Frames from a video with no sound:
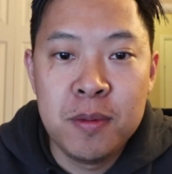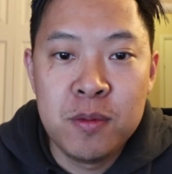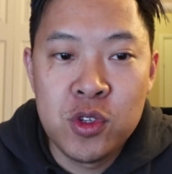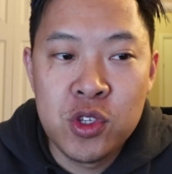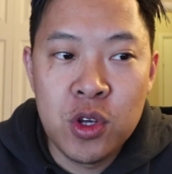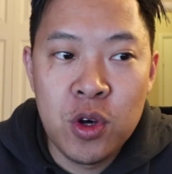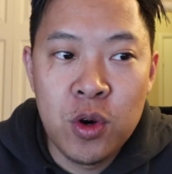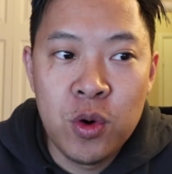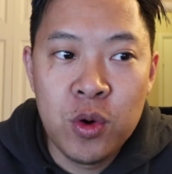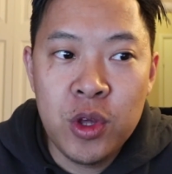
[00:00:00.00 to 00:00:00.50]

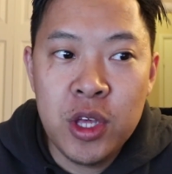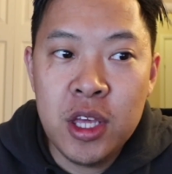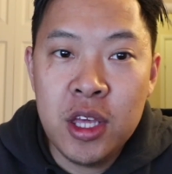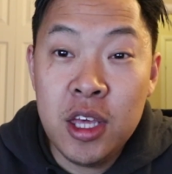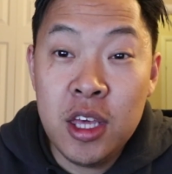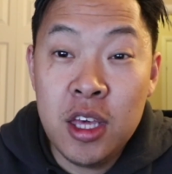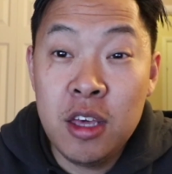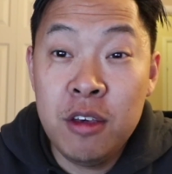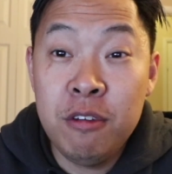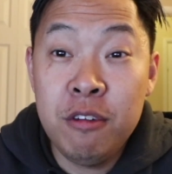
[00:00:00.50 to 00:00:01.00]
So
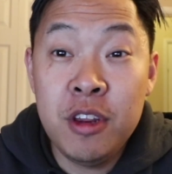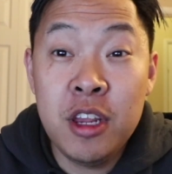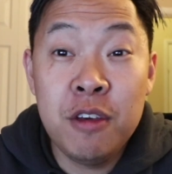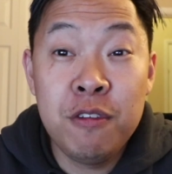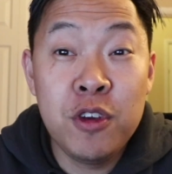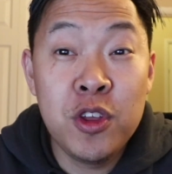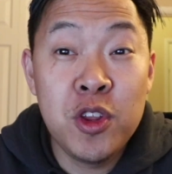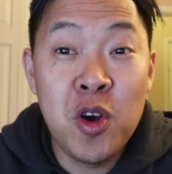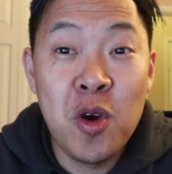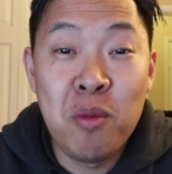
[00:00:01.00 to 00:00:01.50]
even
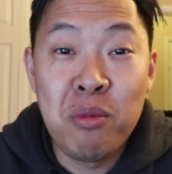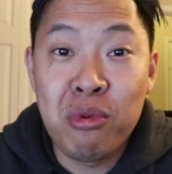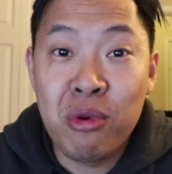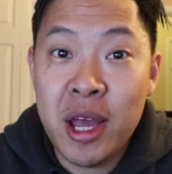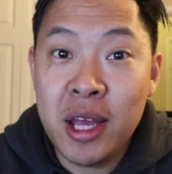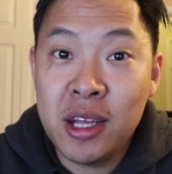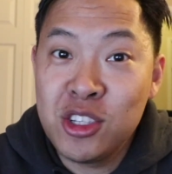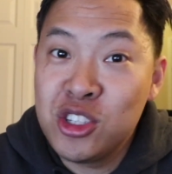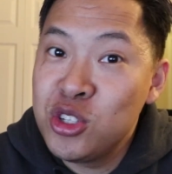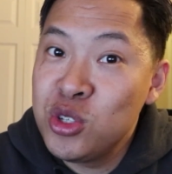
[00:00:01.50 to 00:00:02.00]
if you don't
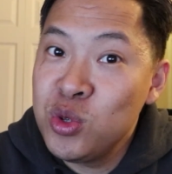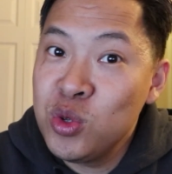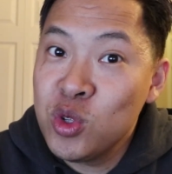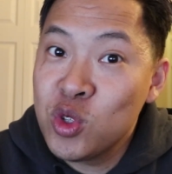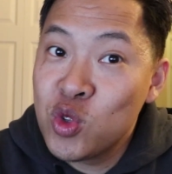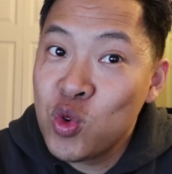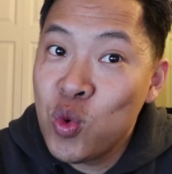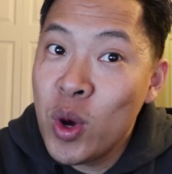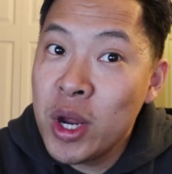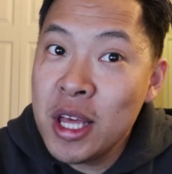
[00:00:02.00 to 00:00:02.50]
break to
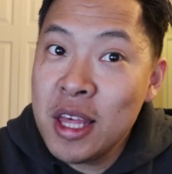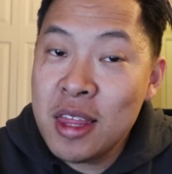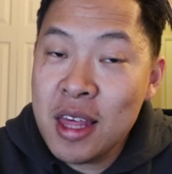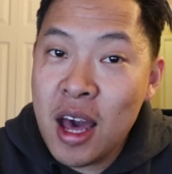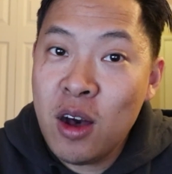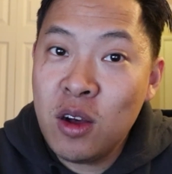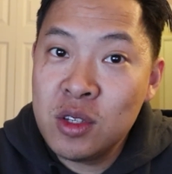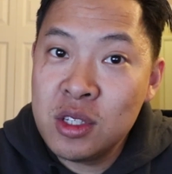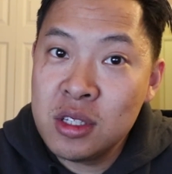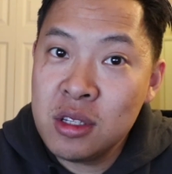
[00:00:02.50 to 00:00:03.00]

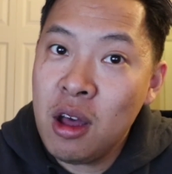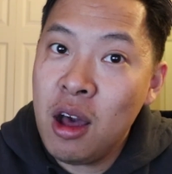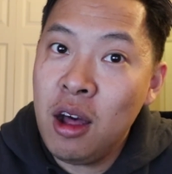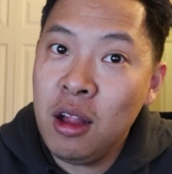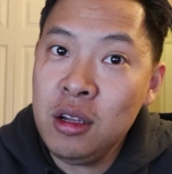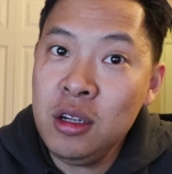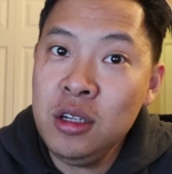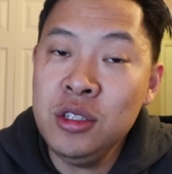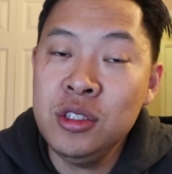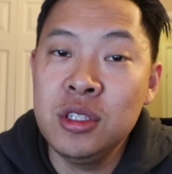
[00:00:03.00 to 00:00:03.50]

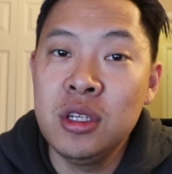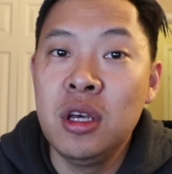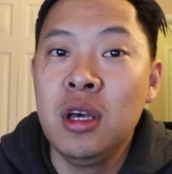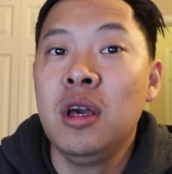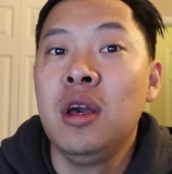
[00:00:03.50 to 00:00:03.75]
$20,000,